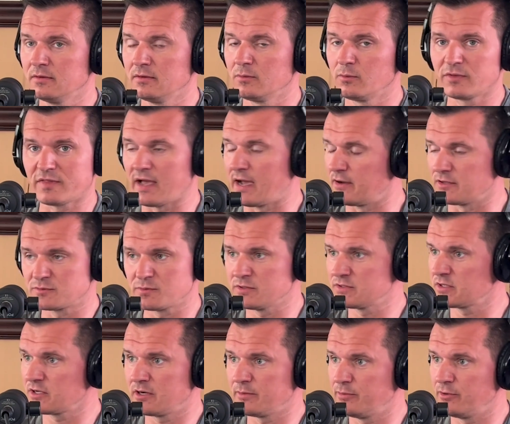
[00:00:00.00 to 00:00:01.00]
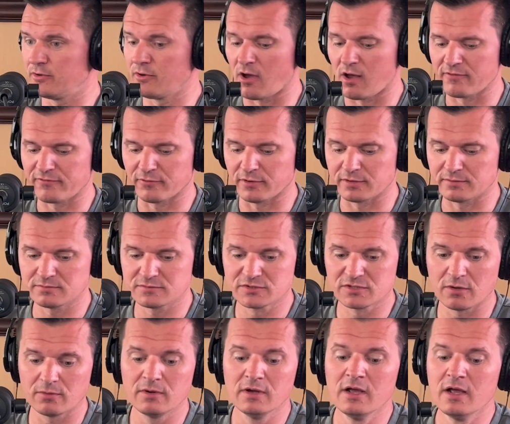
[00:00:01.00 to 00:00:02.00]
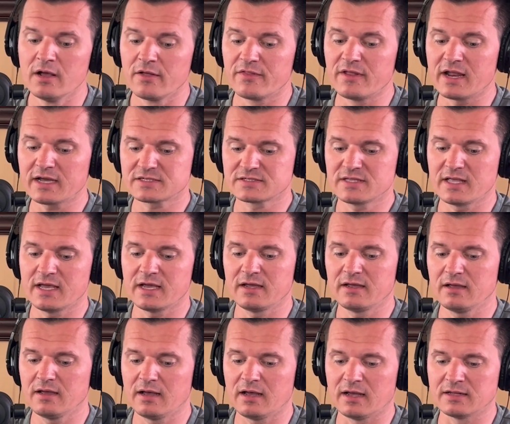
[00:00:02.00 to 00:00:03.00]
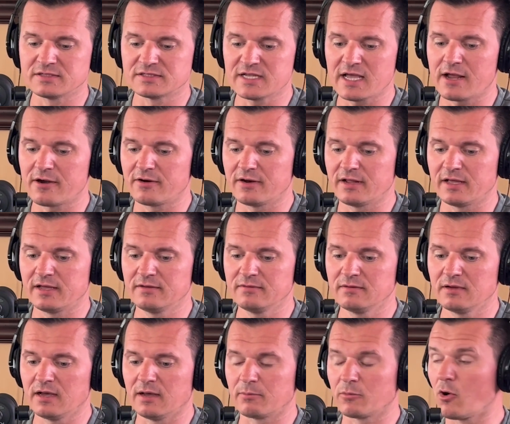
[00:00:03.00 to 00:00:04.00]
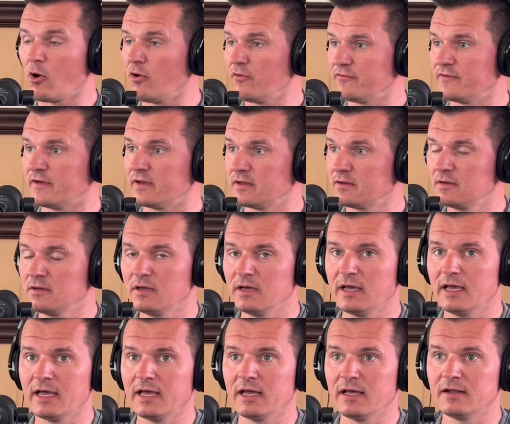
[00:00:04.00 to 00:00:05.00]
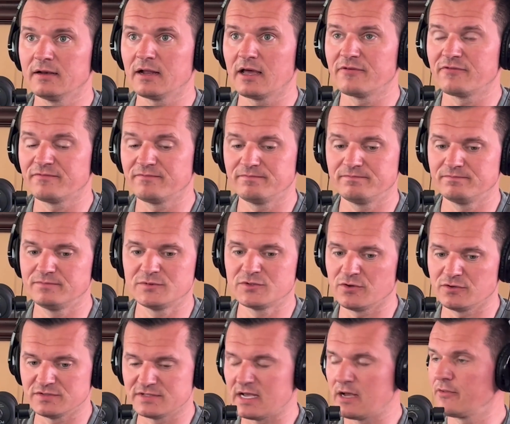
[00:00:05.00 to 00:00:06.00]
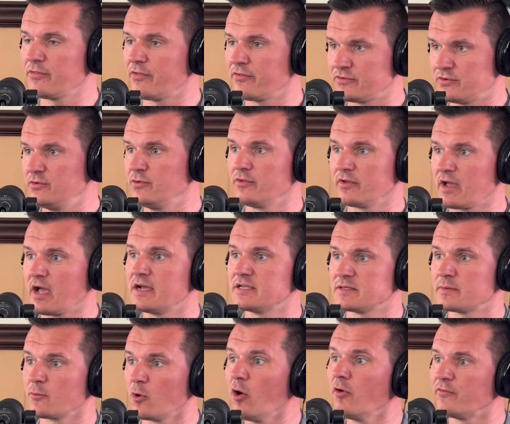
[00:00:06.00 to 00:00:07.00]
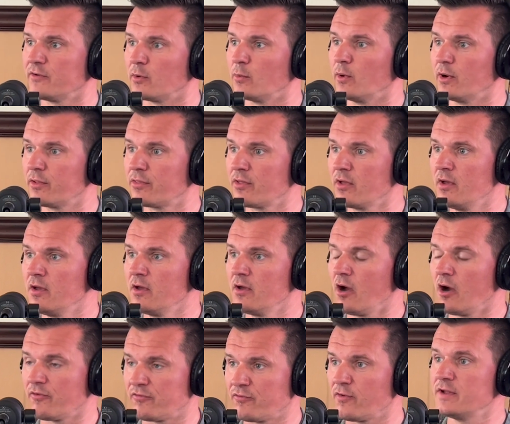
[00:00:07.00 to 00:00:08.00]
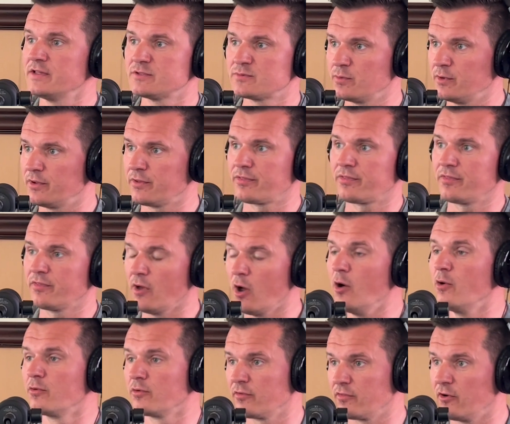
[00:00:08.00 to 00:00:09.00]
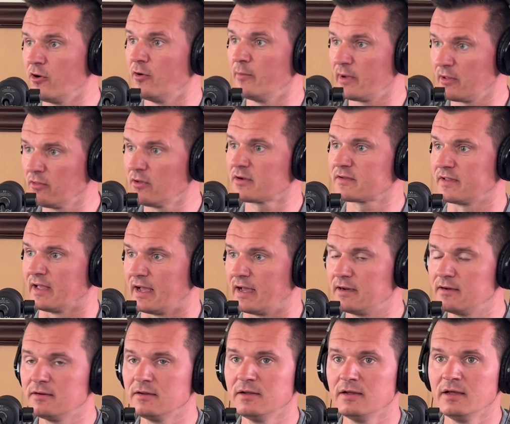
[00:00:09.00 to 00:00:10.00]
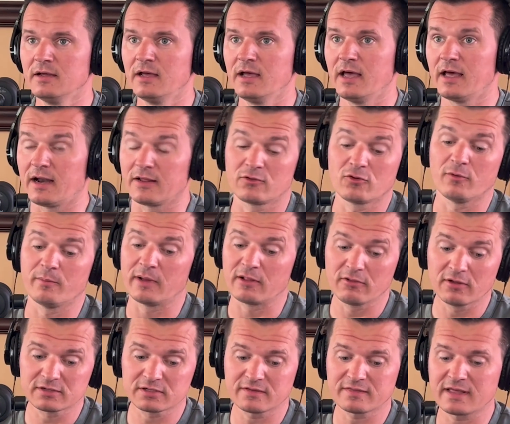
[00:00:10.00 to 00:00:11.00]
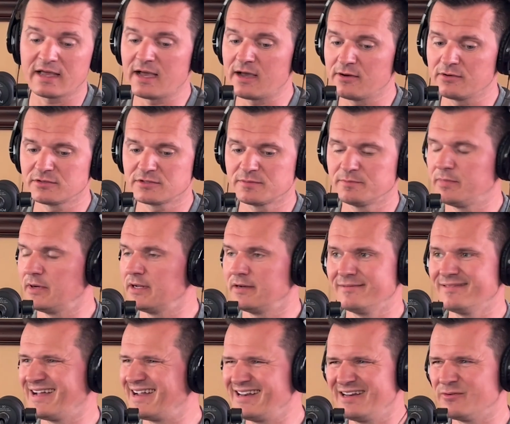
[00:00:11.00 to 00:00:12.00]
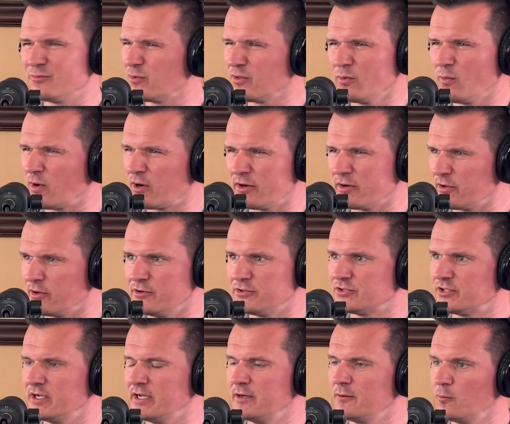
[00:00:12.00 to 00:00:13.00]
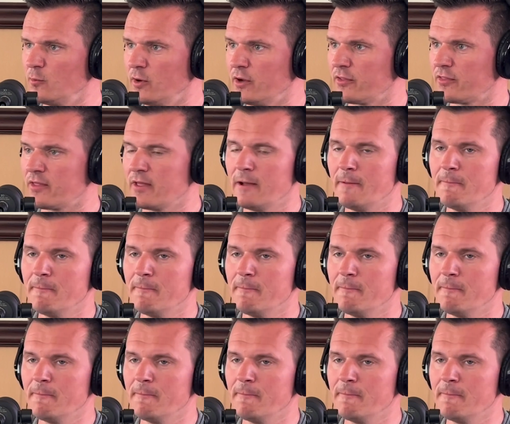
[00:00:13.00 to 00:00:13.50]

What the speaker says: with the house. Wasn't going to put an offer in. So the next day, on Saturday, I'm golfing, and turns out the two of the guys I'm golfing with are friends with the owner of the home I looked at. And I told him I looked at the house, but I didn't really want to negotiate with